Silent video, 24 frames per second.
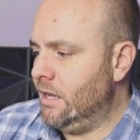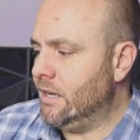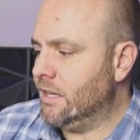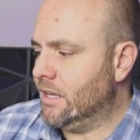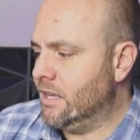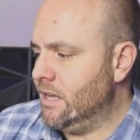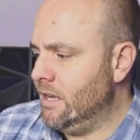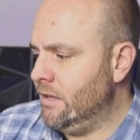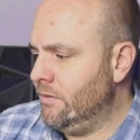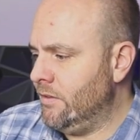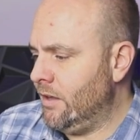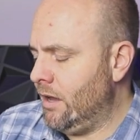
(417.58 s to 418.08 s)
And
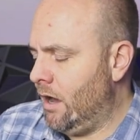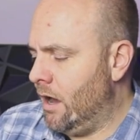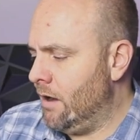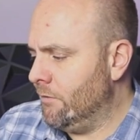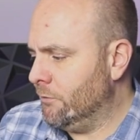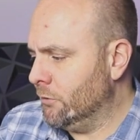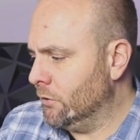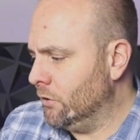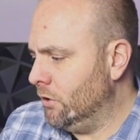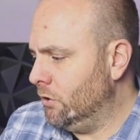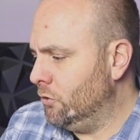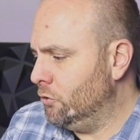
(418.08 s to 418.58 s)
again, they
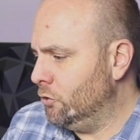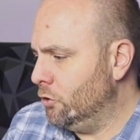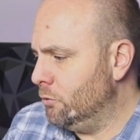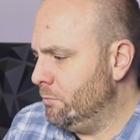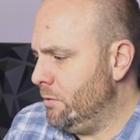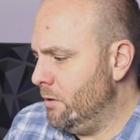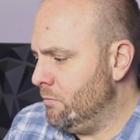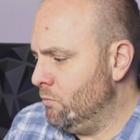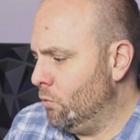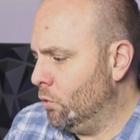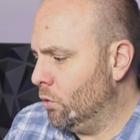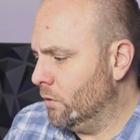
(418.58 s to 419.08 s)
offer a little
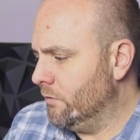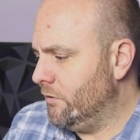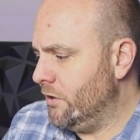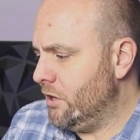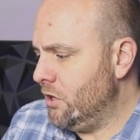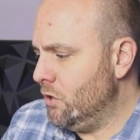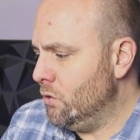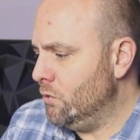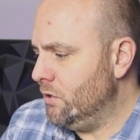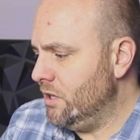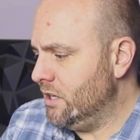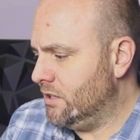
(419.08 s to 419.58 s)
bit more of a
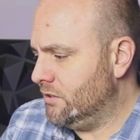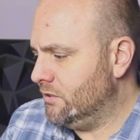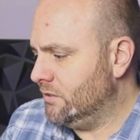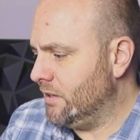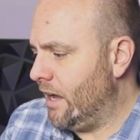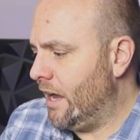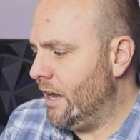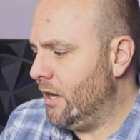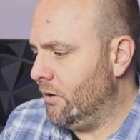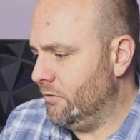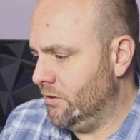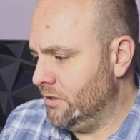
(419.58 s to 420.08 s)
unique
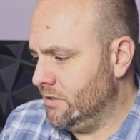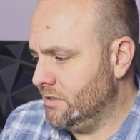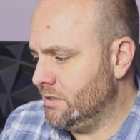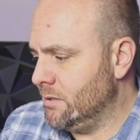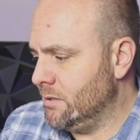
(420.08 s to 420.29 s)
style than